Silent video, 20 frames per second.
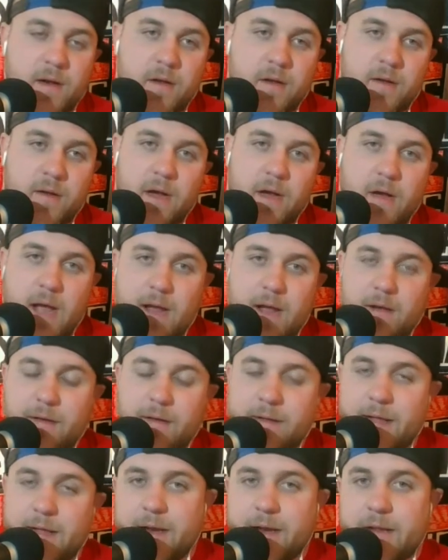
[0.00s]
I don't know how
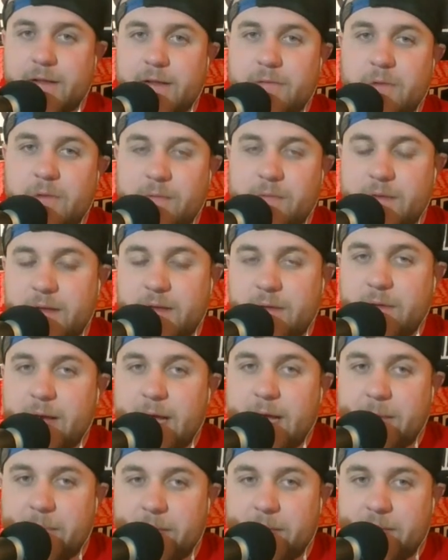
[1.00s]
accurate that is. We'll have to see
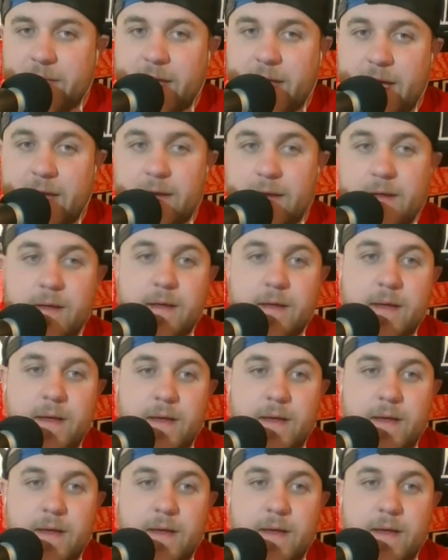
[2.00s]
what happens that.